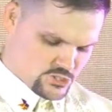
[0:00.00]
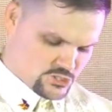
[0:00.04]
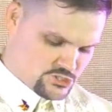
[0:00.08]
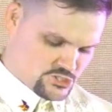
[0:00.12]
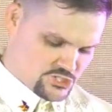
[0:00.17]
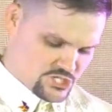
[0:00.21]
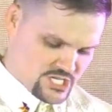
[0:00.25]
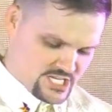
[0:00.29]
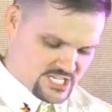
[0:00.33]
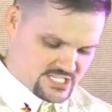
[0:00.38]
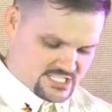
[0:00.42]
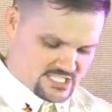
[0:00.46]

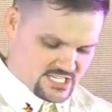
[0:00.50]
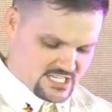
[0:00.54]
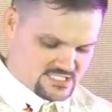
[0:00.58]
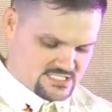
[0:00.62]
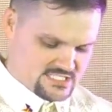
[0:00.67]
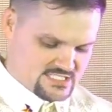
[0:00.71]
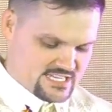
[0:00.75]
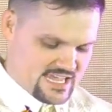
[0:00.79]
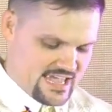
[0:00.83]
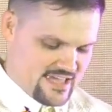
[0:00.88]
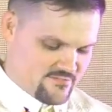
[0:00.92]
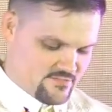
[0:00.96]
Jesus was
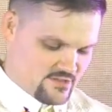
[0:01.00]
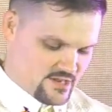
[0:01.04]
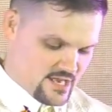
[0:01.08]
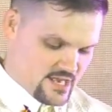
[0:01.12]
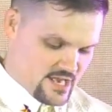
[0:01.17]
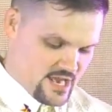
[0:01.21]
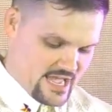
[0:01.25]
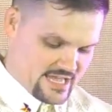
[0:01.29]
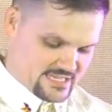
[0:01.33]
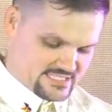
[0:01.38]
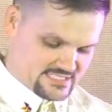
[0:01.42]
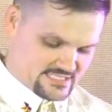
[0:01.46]
having a
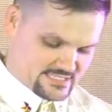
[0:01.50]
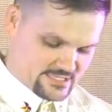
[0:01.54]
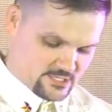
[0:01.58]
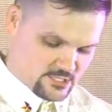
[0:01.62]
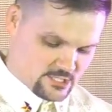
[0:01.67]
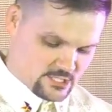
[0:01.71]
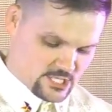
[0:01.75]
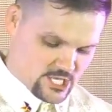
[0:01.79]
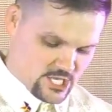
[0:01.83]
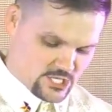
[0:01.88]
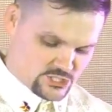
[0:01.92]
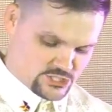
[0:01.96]
nice
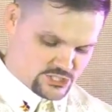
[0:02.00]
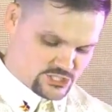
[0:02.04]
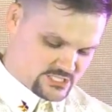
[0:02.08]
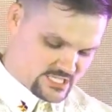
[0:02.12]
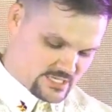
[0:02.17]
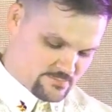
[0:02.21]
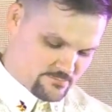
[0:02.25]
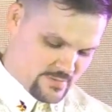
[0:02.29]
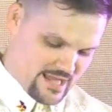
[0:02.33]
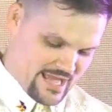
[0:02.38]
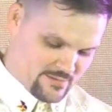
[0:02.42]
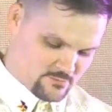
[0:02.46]
little lunch
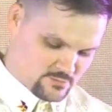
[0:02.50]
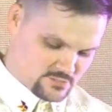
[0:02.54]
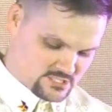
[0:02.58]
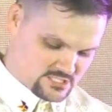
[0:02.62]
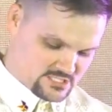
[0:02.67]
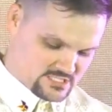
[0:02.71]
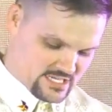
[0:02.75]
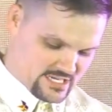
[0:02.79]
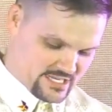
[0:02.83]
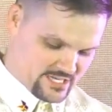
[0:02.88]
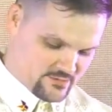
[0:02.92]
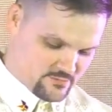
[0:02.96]
Bible
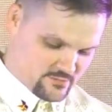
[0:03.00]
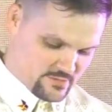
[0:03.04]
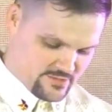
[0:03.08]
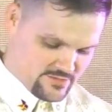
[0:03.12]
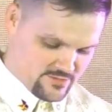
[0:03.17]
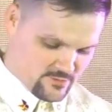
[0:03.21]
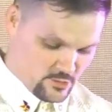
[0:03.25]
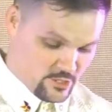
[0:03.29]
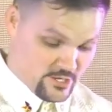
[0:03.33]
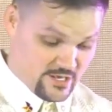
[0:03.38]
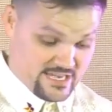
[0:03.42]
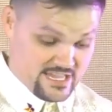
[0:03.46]
study with,
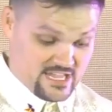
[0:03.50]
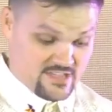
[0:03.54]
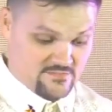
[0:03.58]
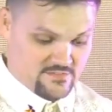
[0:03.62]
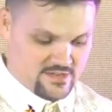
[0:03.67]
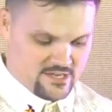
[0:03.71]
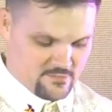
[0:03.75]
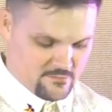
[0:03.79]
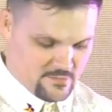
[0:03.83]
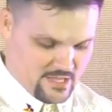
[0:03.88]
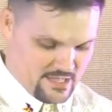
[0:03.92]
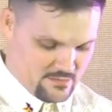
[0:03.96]
or an
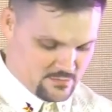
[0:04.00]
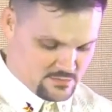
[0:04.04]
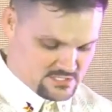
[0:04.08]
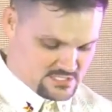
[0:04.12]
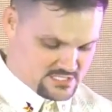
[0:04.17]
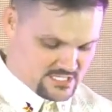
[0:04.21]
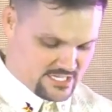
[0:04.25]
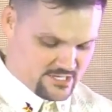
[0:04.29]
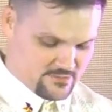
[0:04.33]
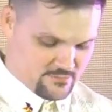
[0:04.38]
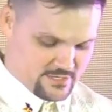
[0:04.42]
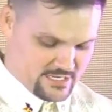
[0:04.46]
evening Bible
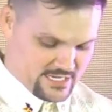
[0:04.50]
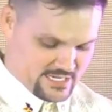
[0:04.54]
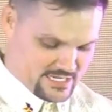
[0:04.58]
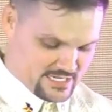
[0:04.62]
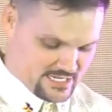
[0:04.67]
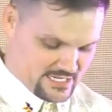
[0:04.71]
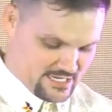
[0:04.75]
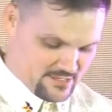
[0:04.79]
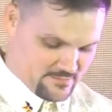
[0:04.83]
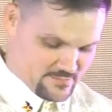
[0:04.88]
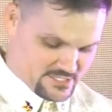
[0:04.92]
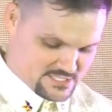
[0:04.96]
study with
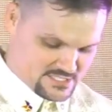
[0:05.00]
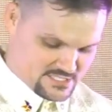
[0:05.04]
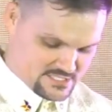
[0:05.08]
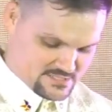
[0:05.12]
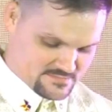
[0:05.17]
Nicodemus.